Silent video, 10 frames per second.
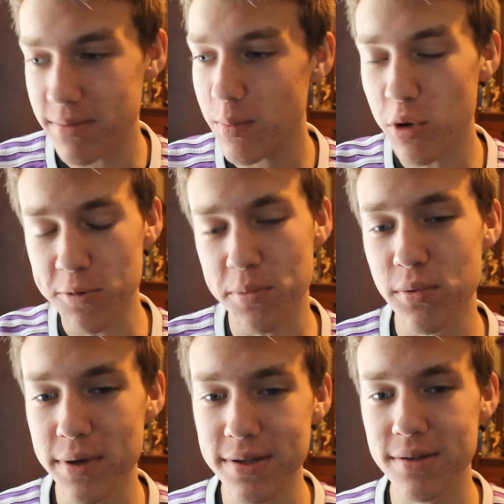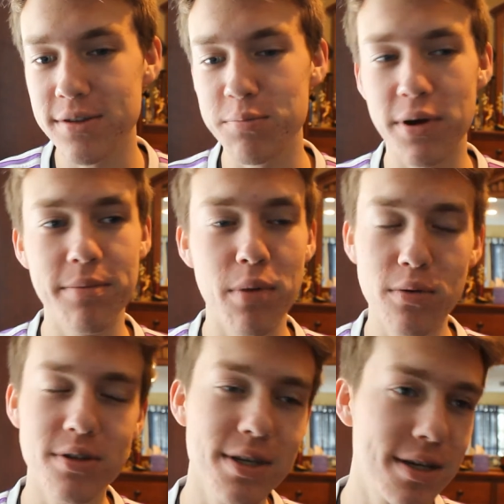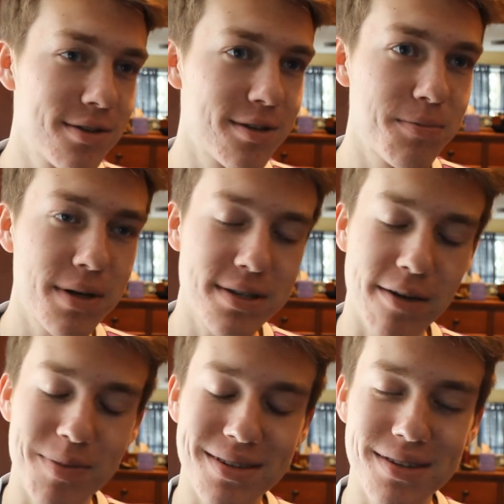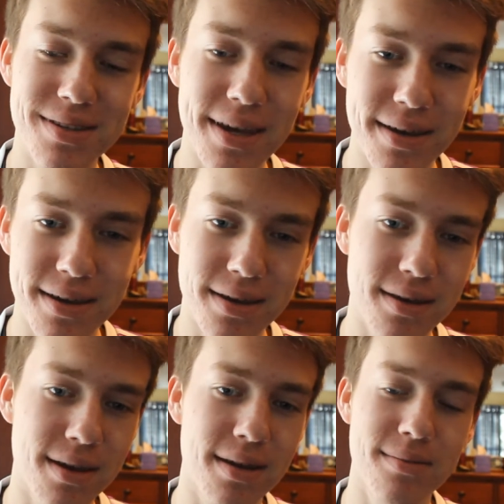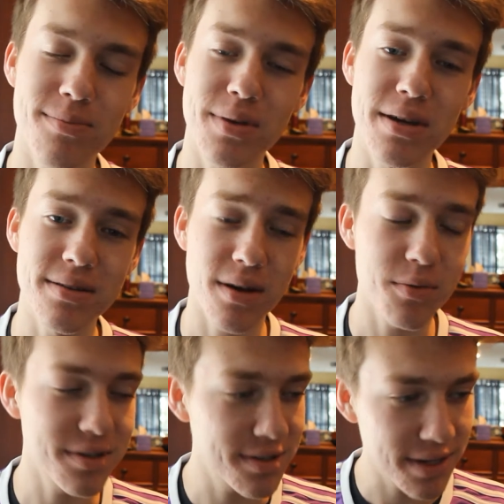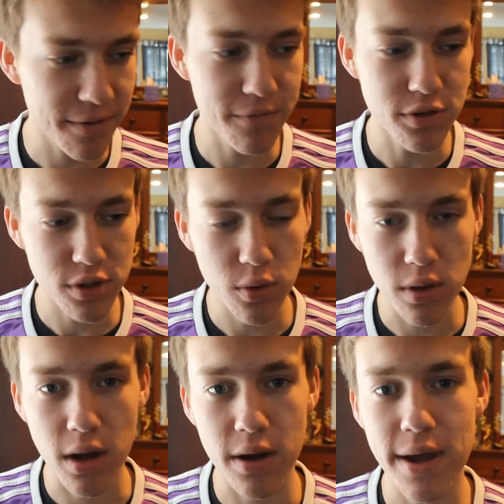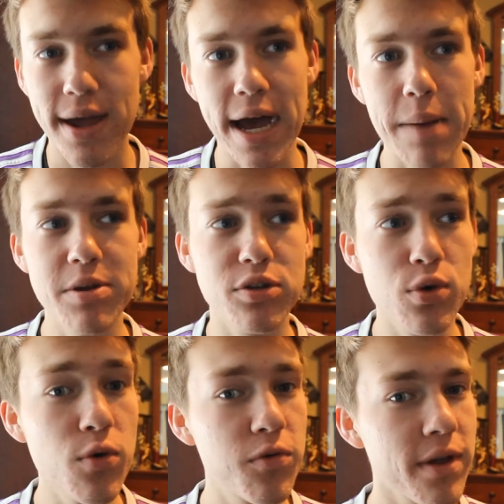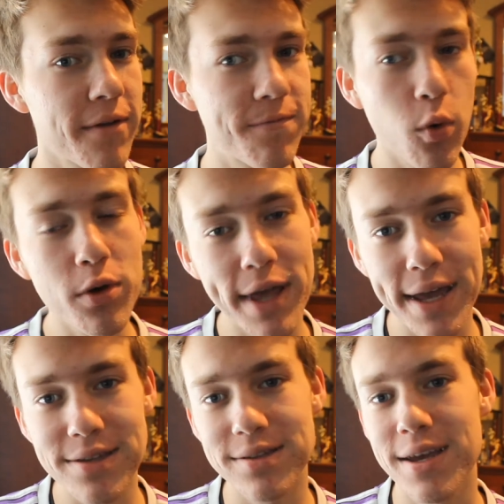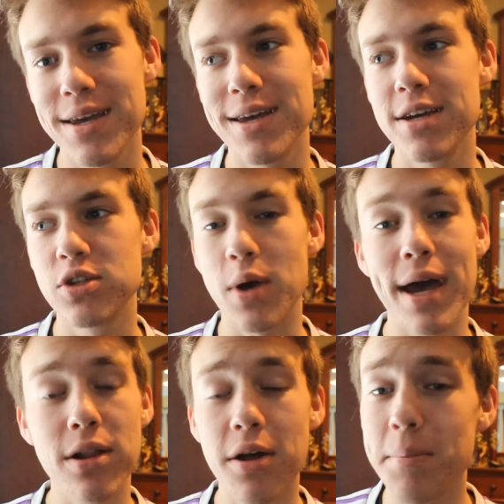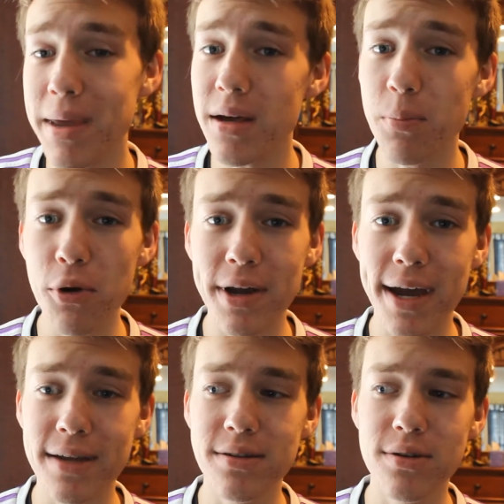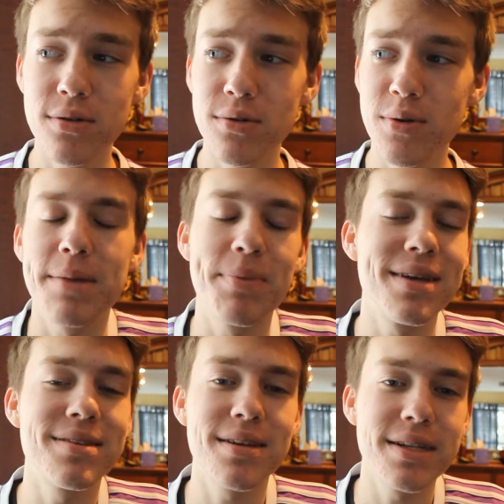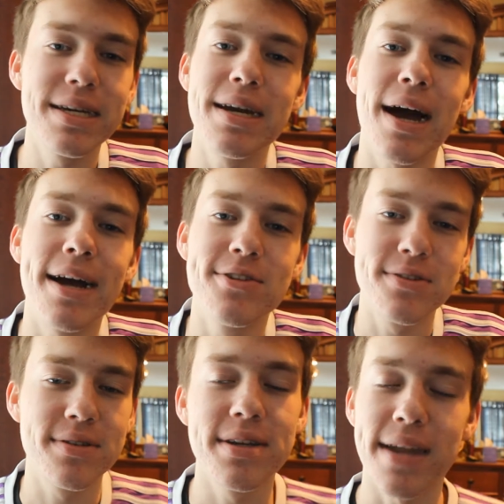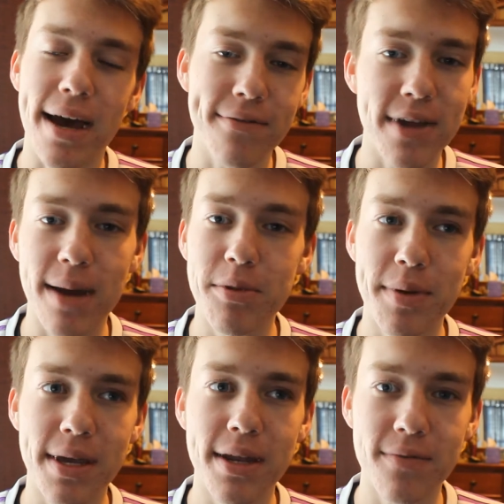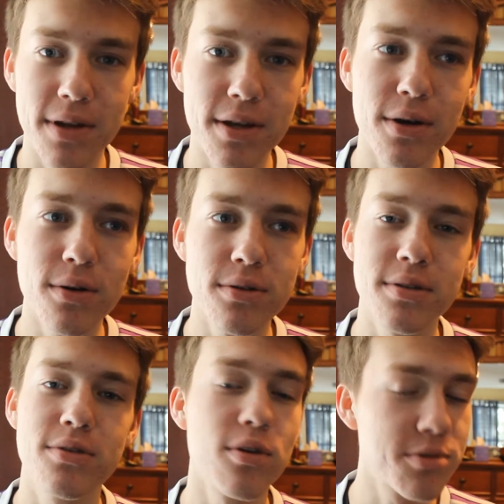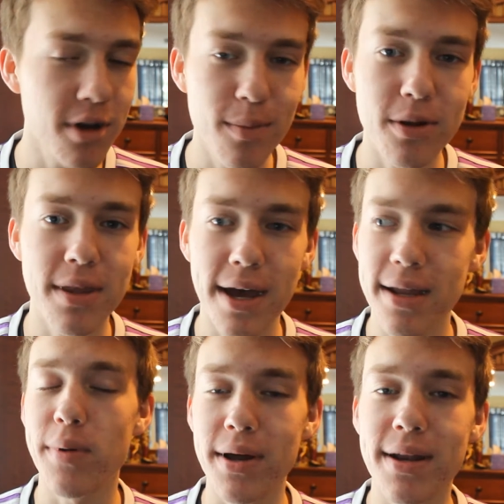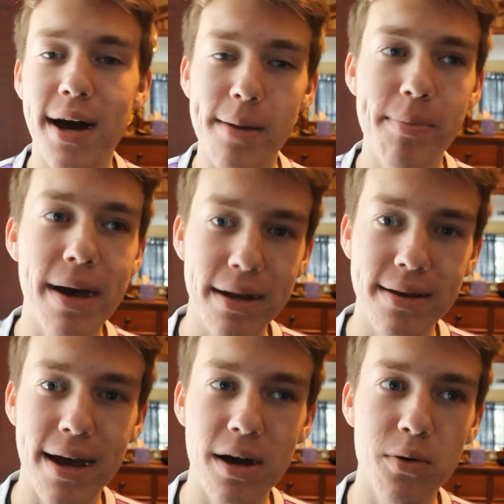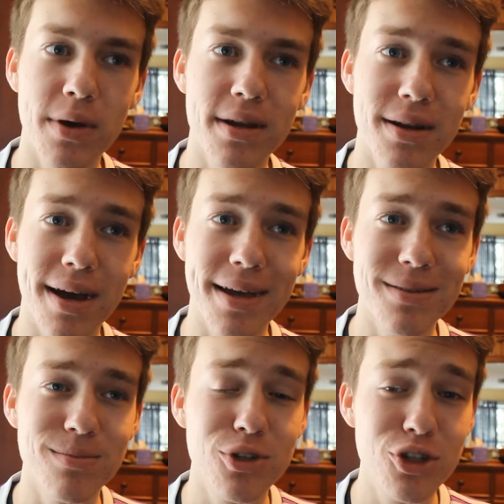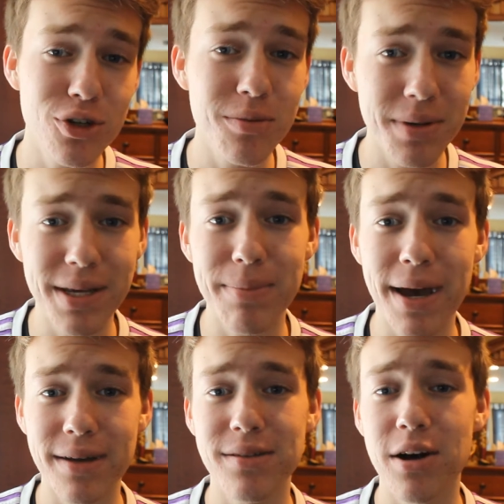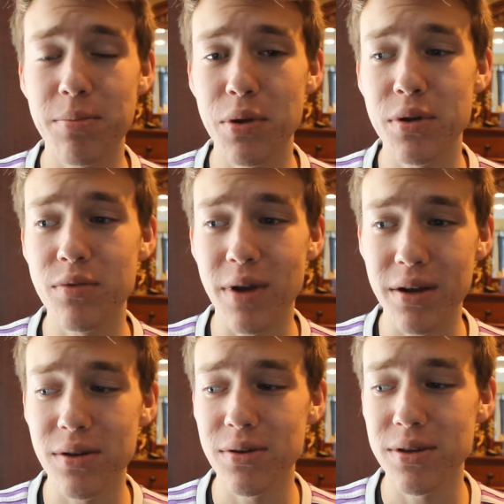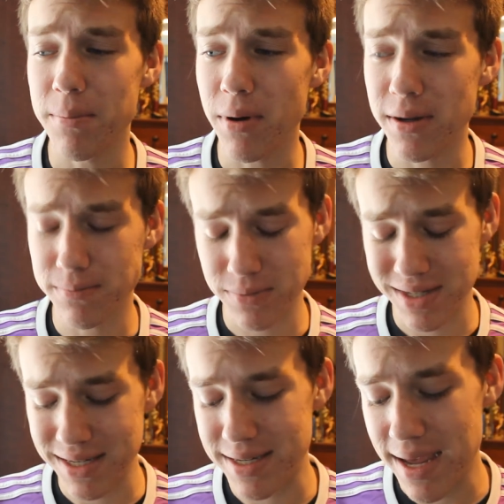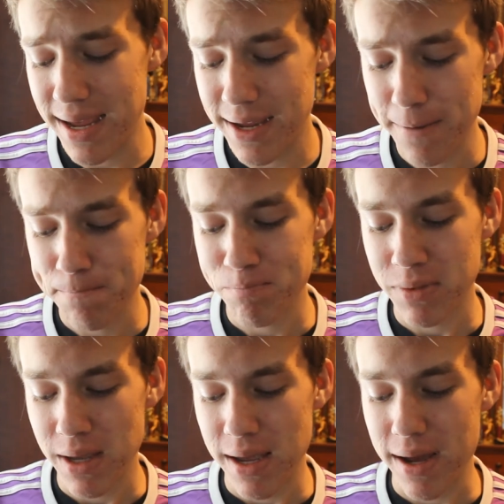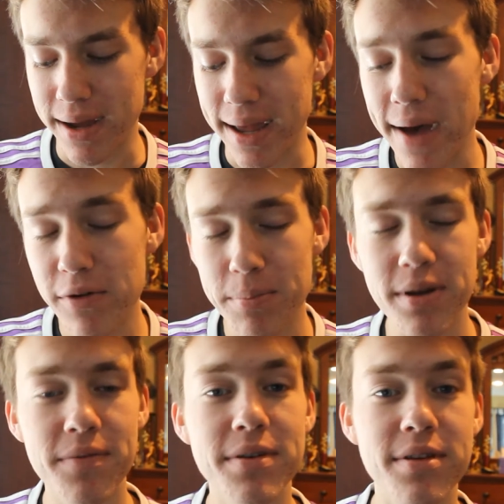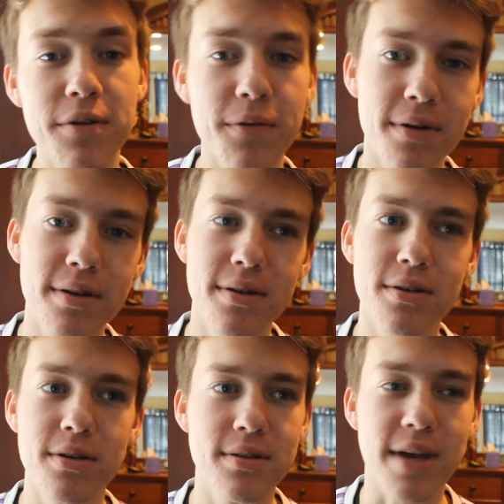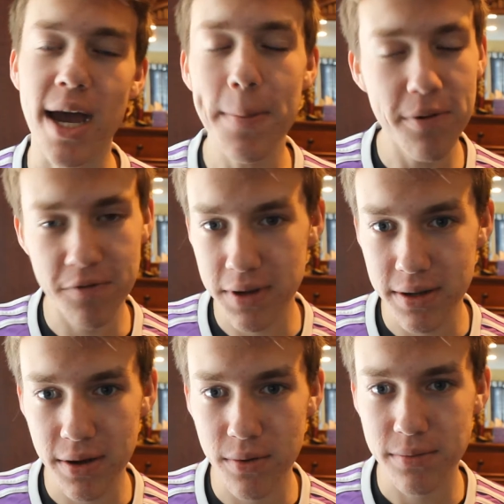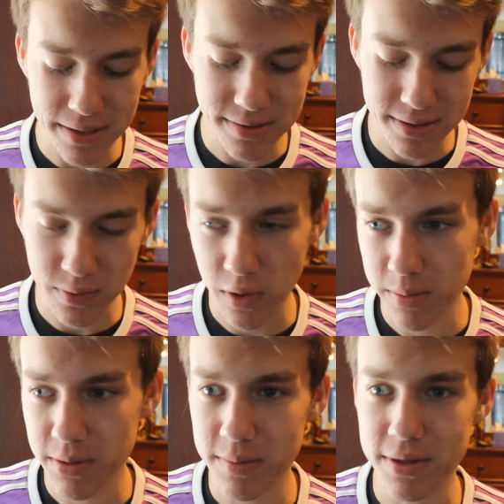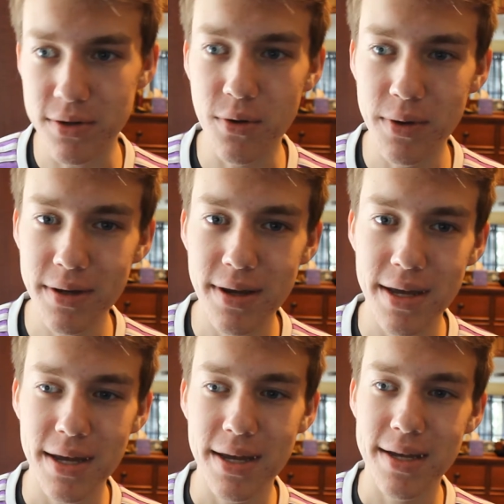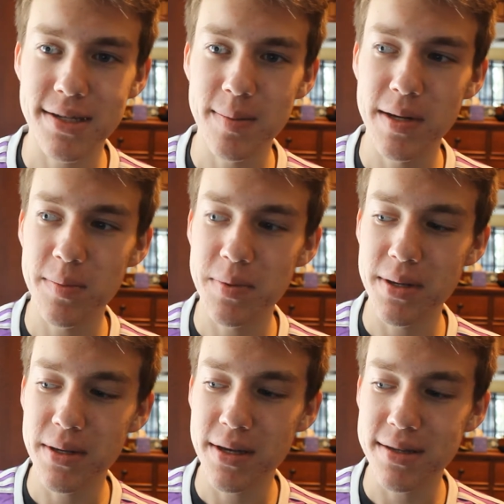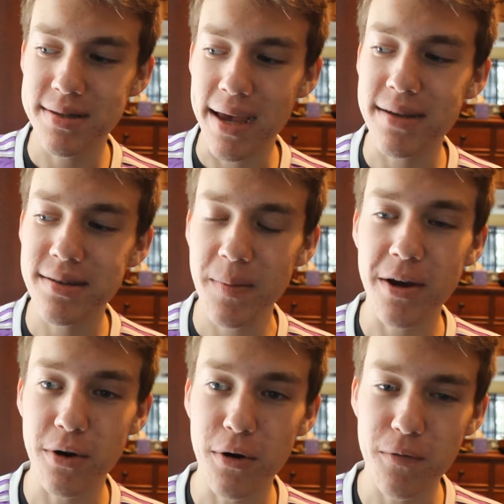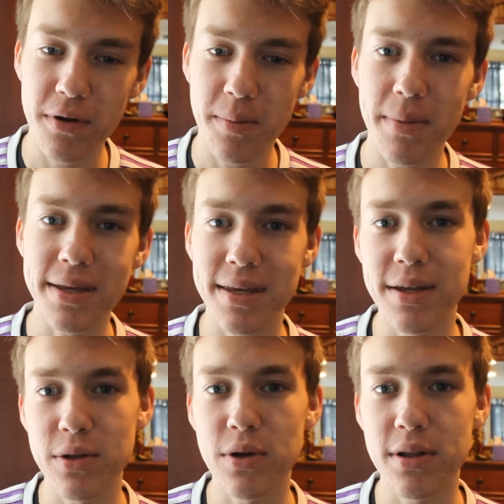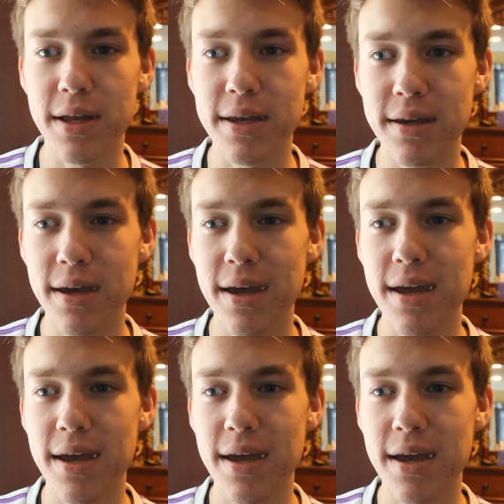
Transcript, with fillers: multiple reasons, but mostly it's just because I've been sick, and because I was sick for so long, I missed school for like four days, so I had a lot of makeup work I had to do, and basically I just didn't have time to make any videos, so I'm sorry about that, but I'm back now, and I should be back to uploading regularly, but today I have a bit of a different type of video. Basically what I'm going to be doing is I'm going to be texting my girlfriend and making it look like